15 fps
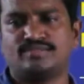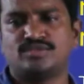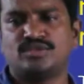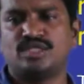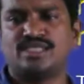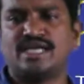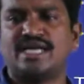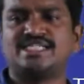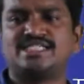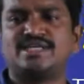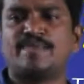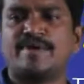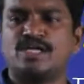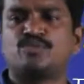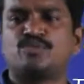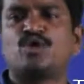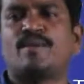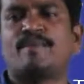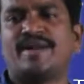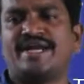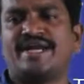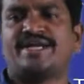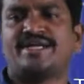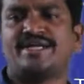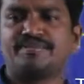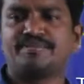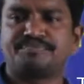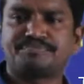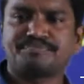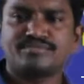That is the principle applied at a
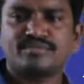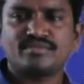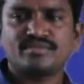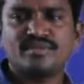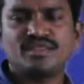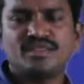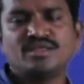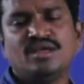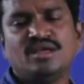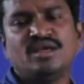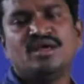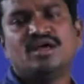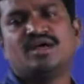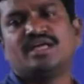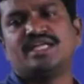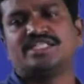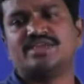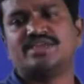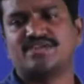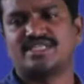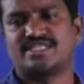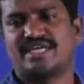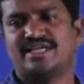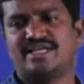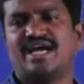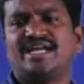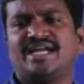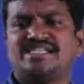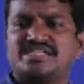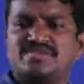receiver side.
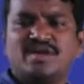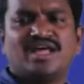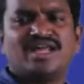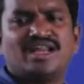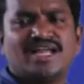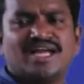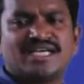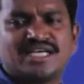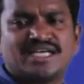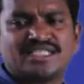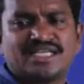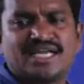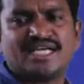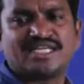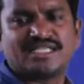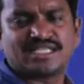And similarly at sender,